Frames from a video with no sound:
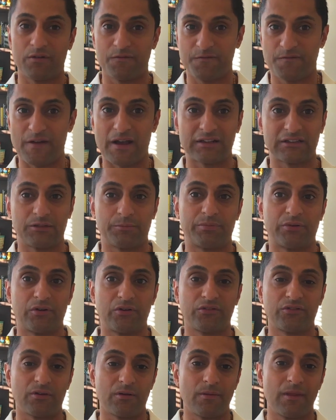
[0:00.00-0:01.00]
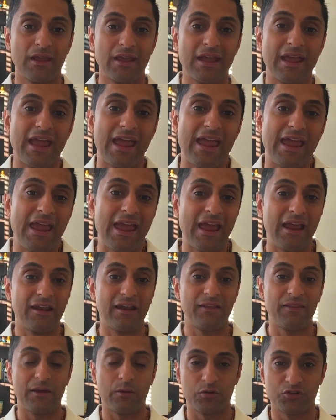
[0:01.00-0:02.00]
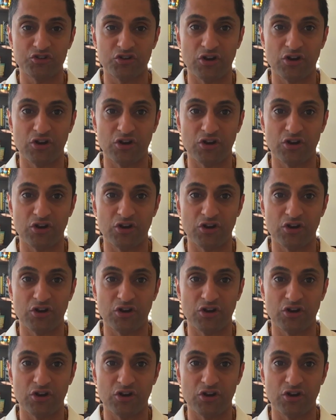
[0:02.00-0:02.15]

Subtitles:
affect the person. And they would